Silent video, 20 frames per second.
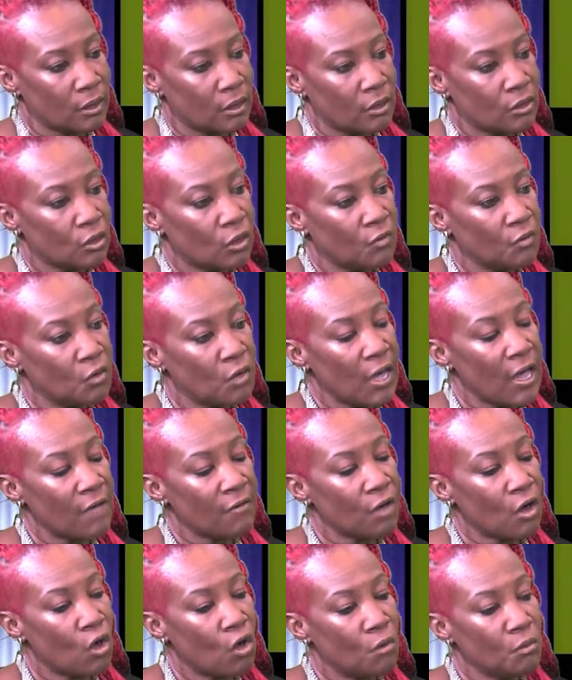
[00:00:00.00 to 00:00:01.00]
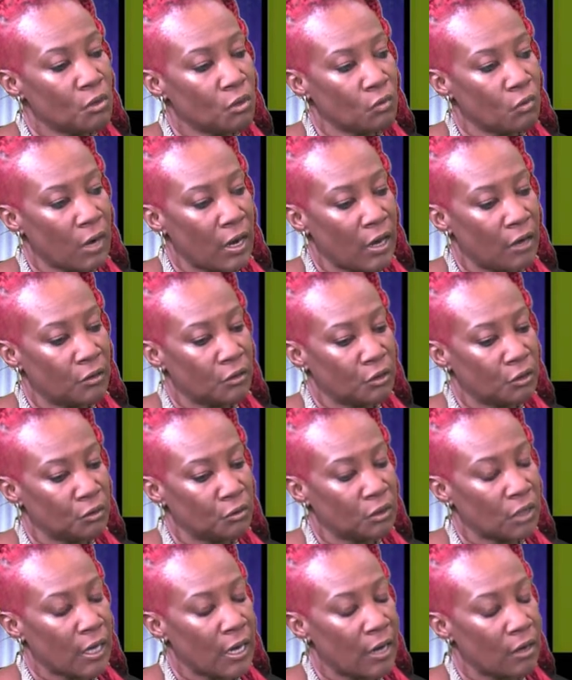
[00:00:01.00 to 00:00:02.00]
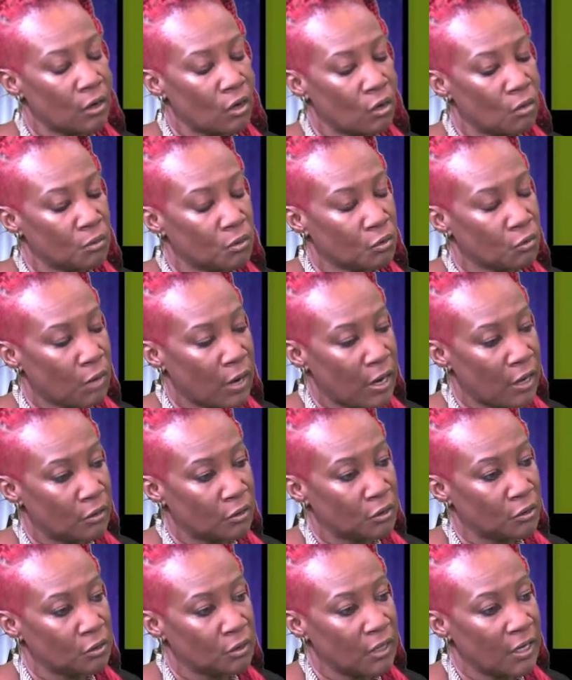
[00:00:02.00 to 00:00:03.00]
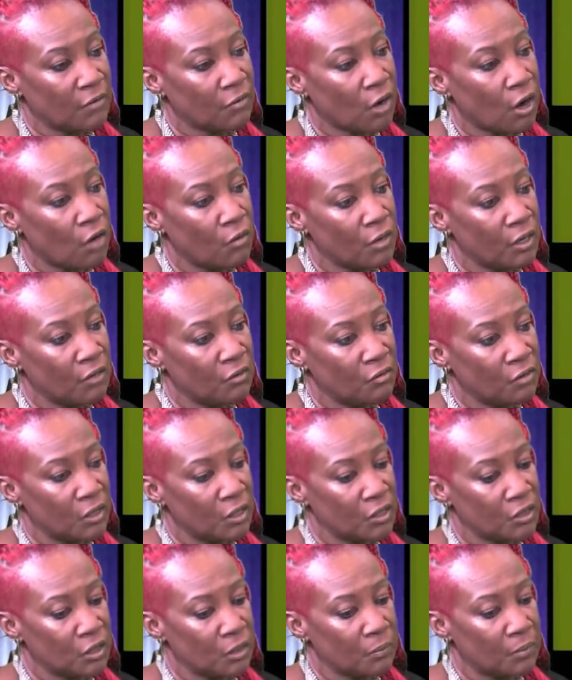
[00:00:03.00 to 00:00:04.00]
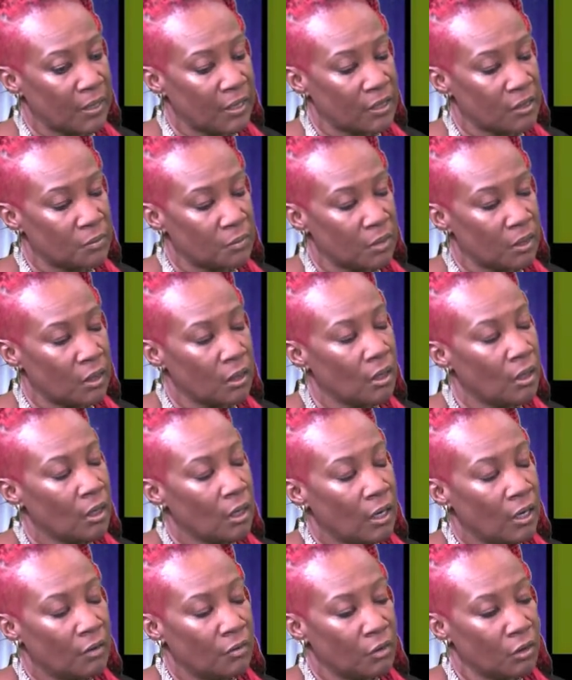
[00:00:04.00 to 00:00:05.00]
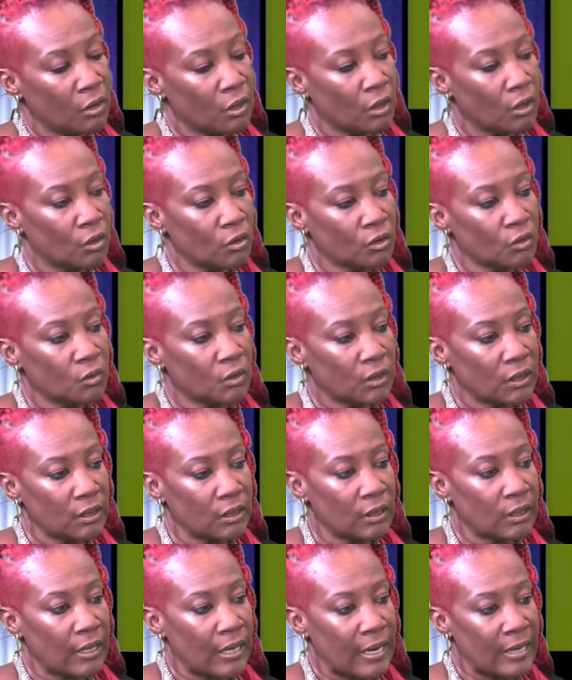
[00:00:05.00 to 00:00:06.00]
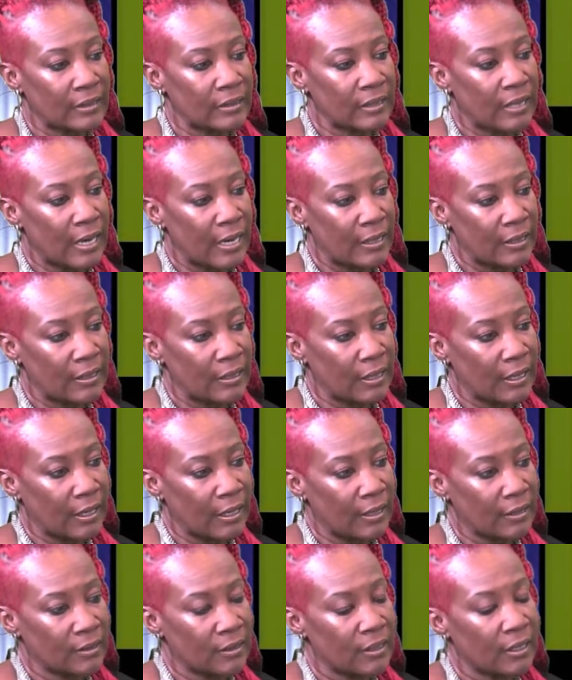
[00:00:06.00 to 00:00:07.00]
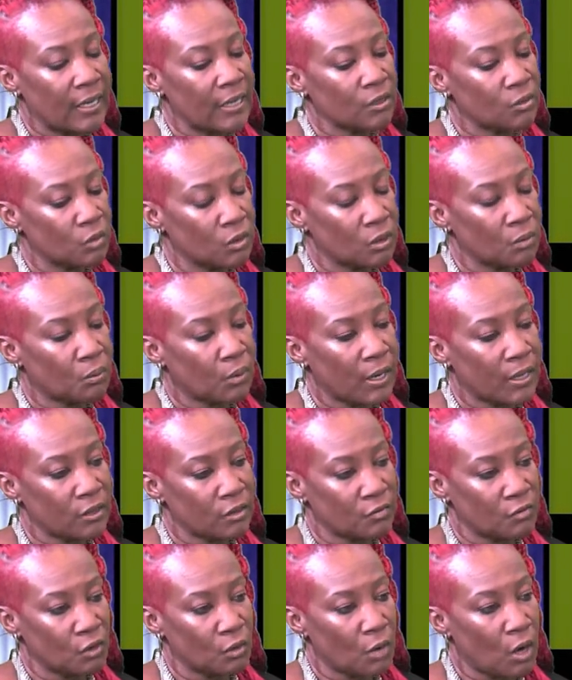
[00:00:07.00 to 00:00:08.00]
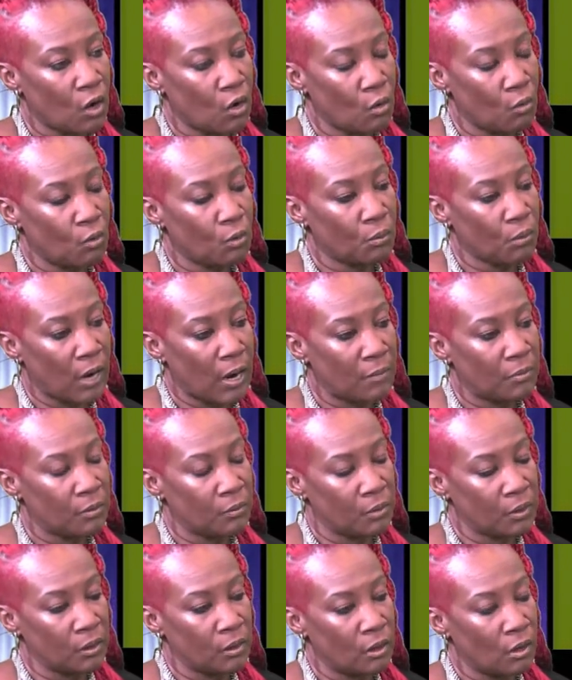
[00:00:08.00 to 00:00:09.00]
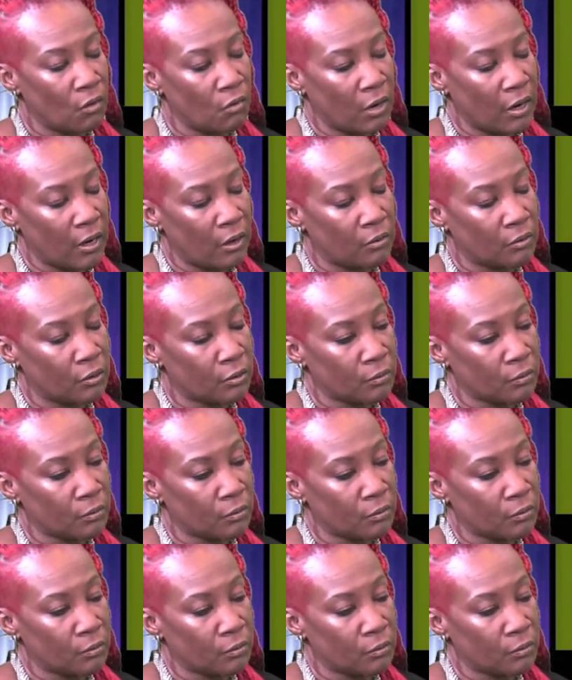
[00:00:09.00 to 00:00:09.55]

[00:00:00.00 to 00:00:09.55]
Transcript: So if you have homes around you, townhomes around you, and they've already finished their basement and they're closing within the last 90 days, and that's what the price of your home would probably be around.